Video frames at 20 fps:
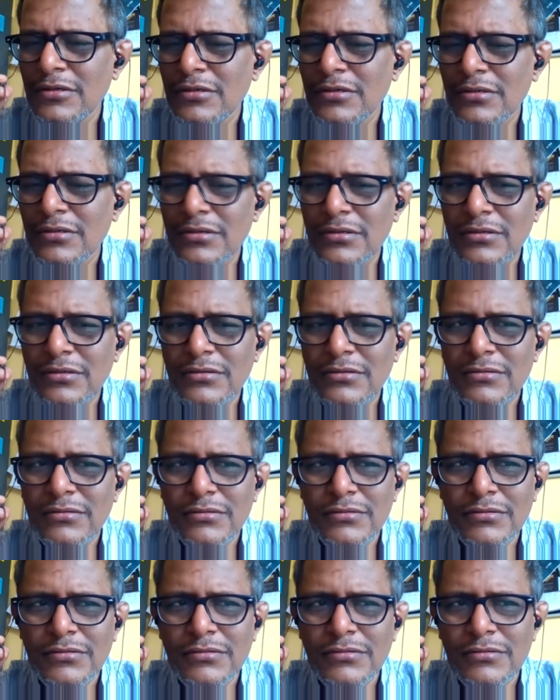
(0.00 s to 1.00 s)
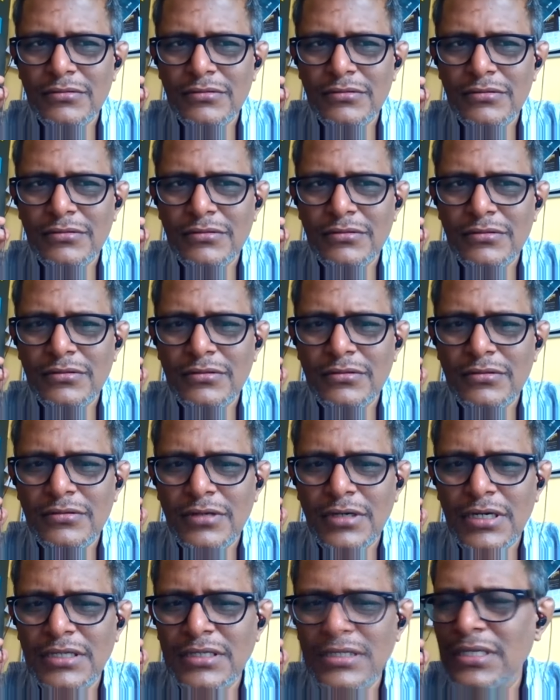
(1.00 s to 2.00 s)
you know.
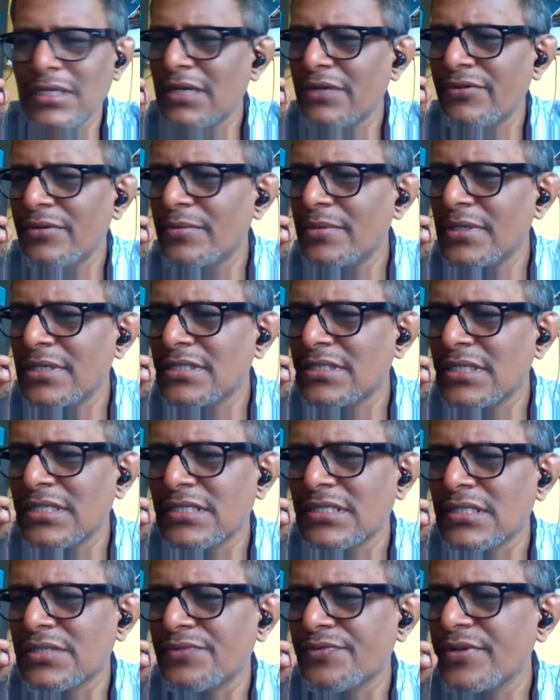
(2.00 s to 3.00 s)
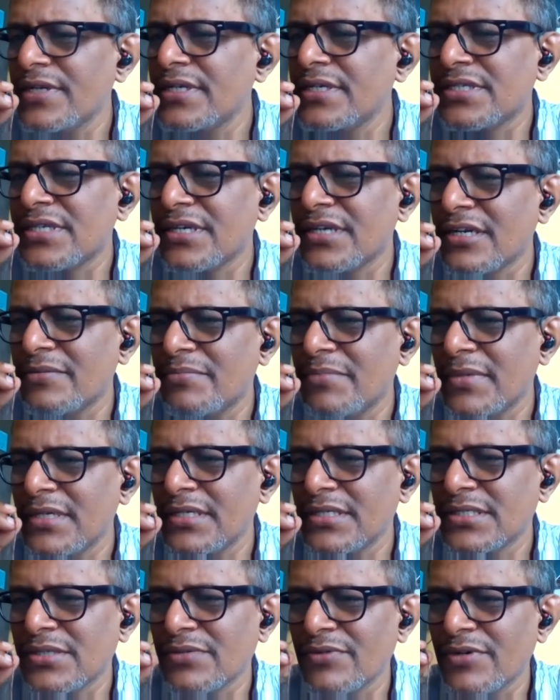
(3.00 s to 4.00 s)
And then everybody says this village headman
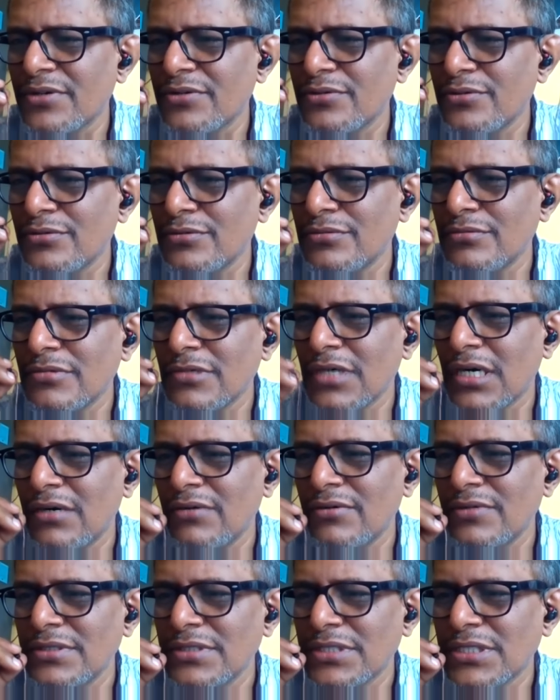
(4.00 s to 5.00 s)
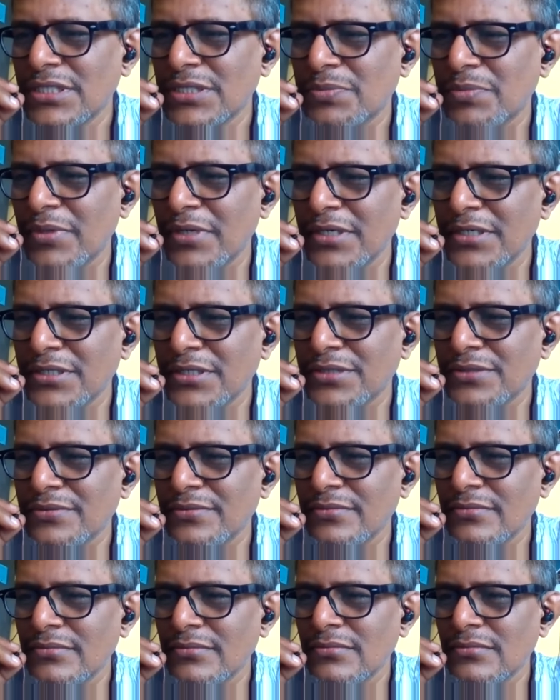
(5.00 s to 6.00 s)
is the one who governs this place.
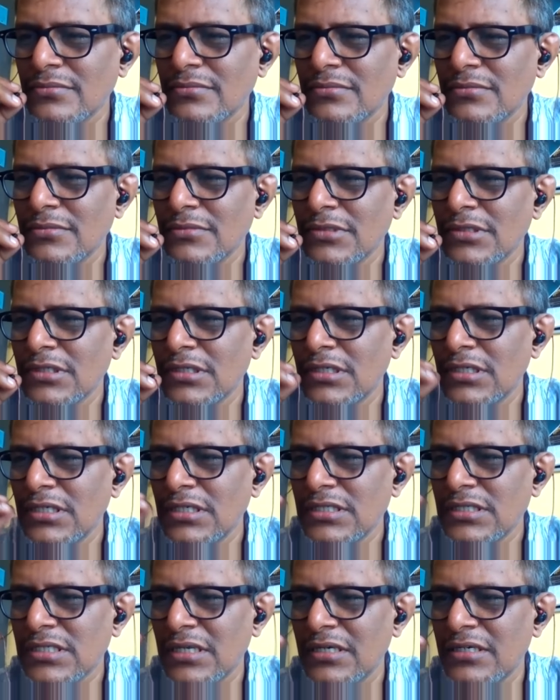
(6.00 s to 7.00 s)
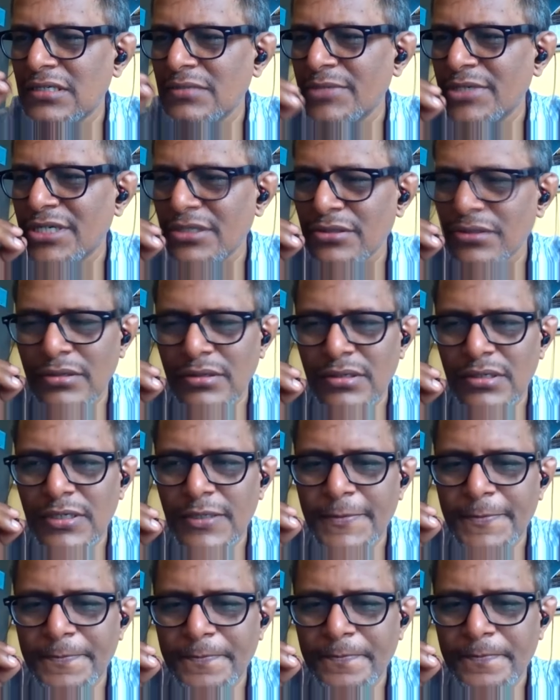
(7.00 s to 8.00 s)
He is the ultimate authority.
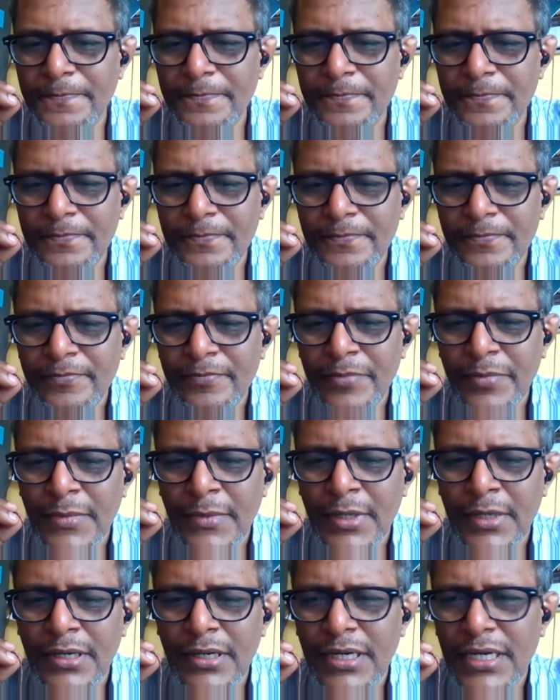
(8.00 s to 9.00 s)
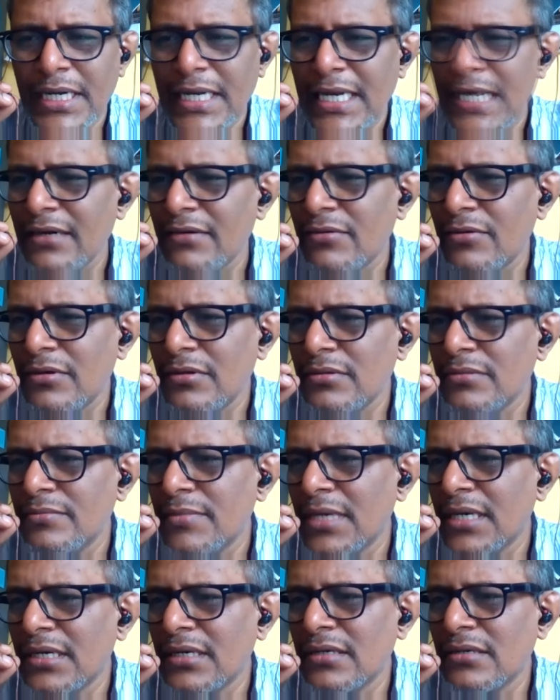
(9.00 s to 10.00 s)
And I have all
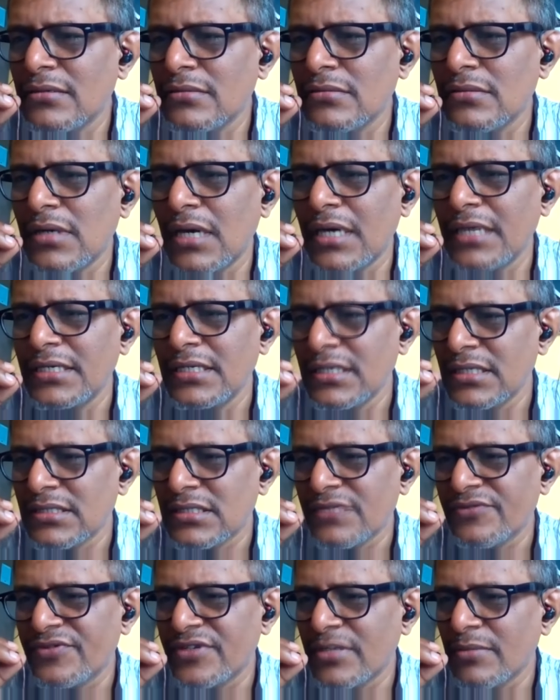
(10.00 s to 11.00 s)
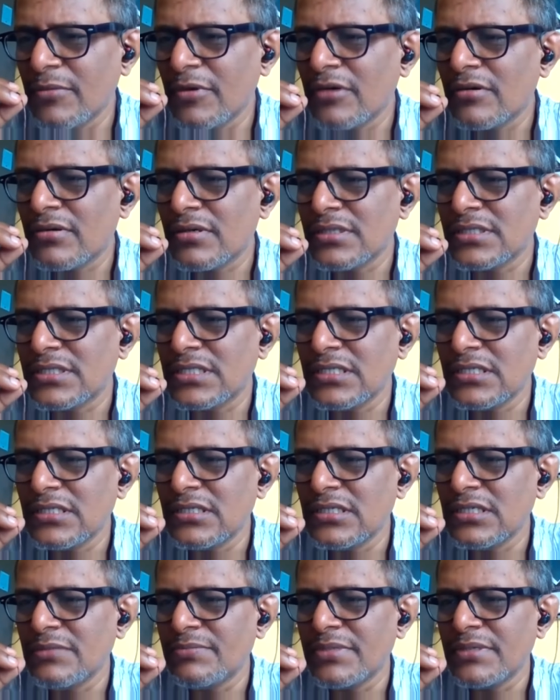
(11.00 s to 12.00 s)
my ideas of democracy
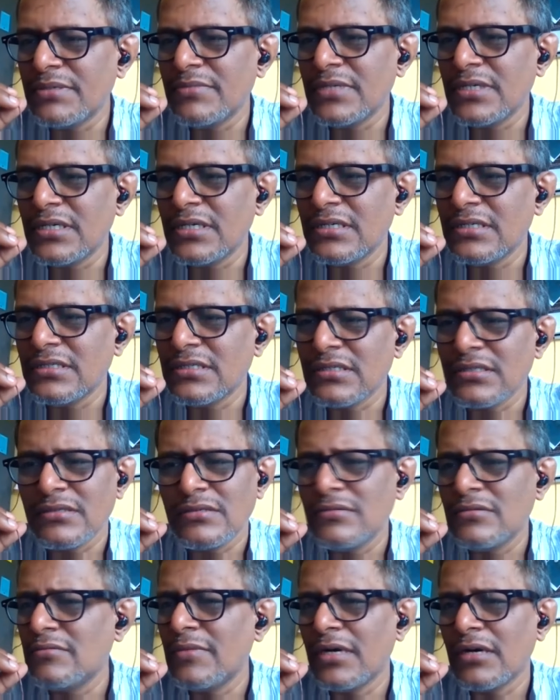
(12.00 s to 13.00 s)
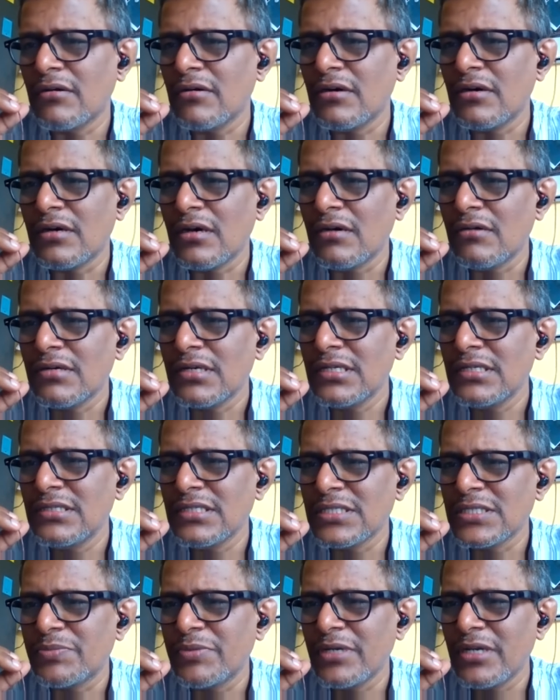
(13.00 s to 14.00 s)
deep in me. And oh my God, how can
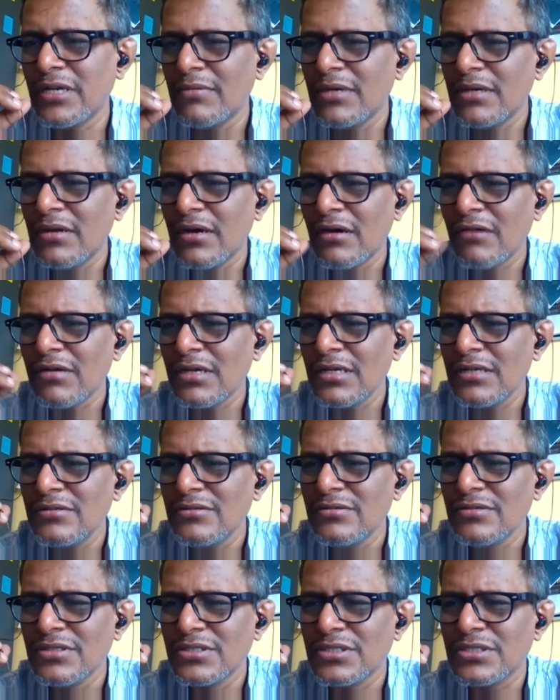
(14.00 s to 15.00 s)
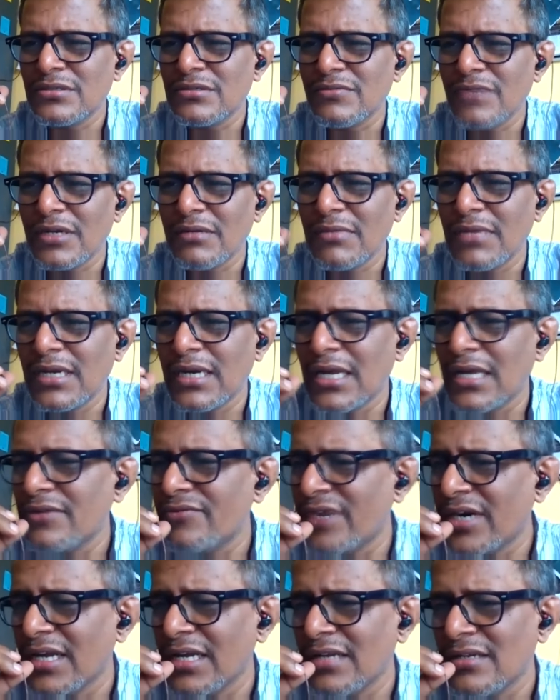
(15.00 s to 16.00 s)
this be? I mean, how can you listen to one man? In
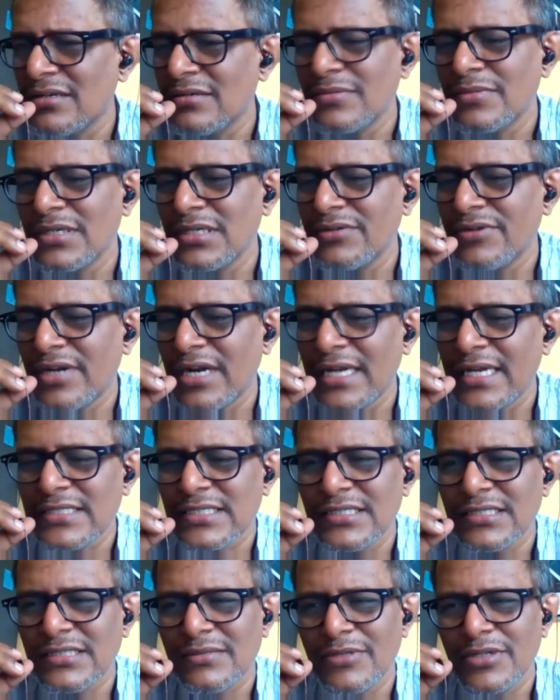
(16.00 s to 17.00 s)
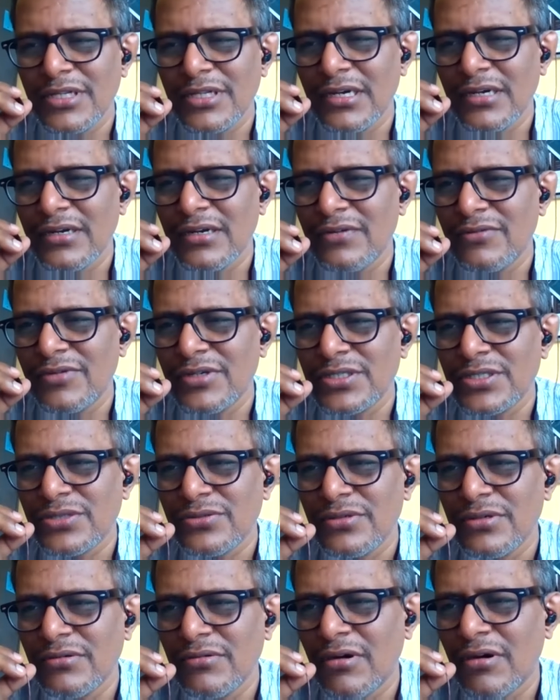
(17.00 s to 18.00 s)
fact, I remember even asking some of the younger ones who
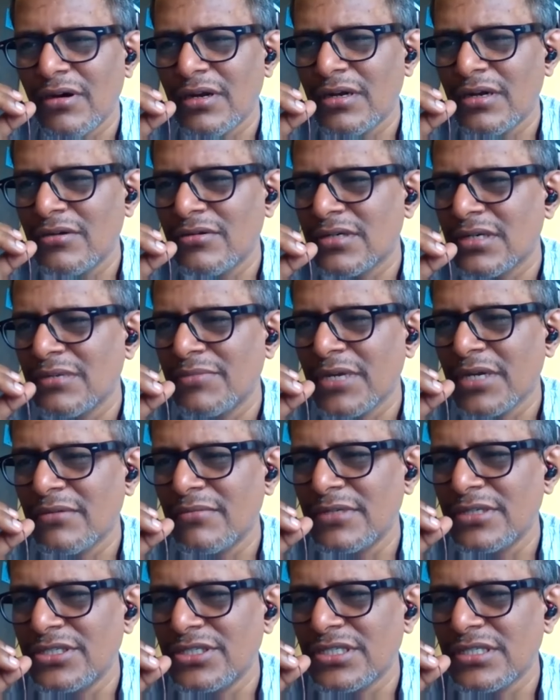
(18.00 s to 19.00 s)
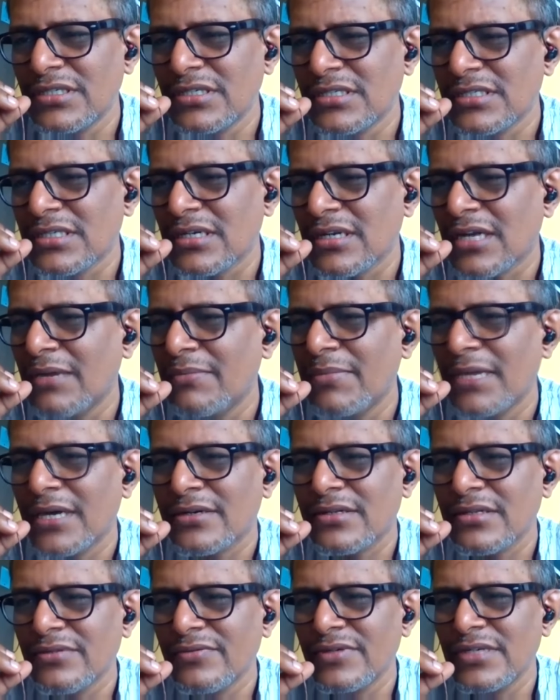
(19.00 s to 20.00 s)
have gone out and become engineers and come back
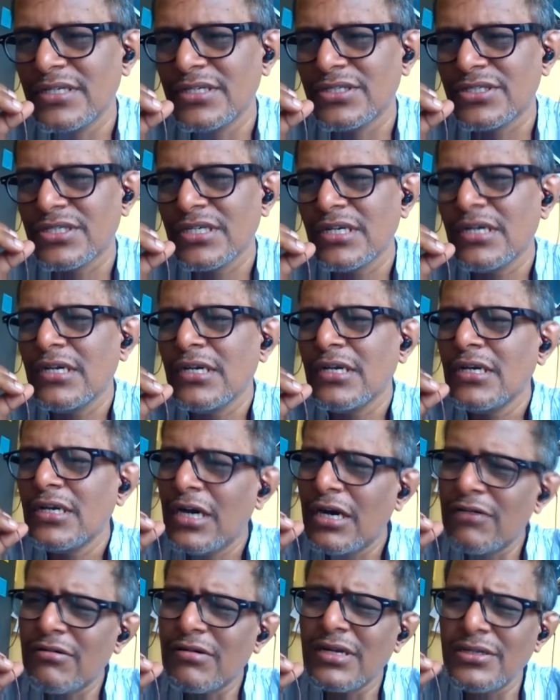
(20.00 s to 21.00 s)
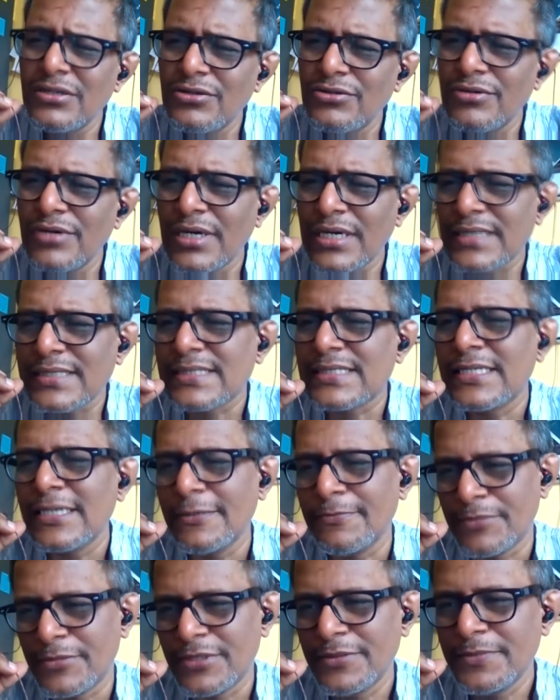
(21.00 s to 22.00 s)
to the village, how can you
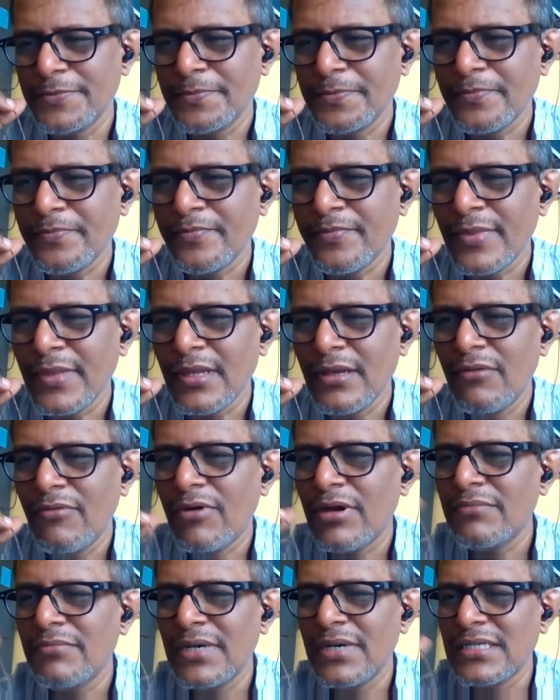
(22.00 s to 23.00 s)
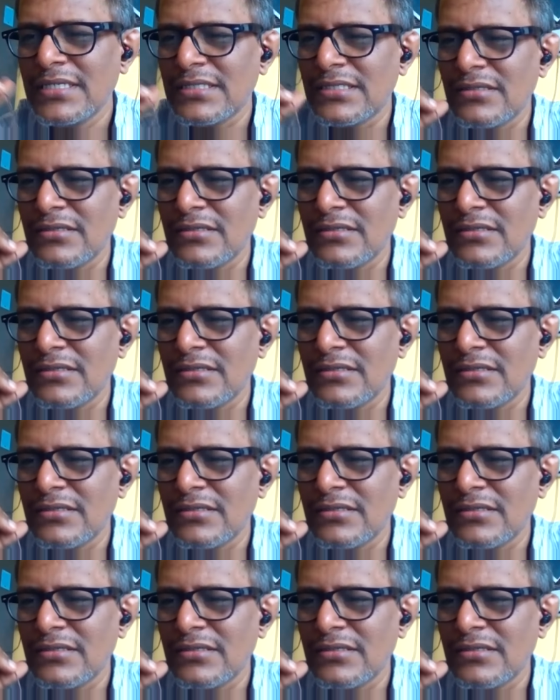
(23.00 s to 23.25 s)
accept one man's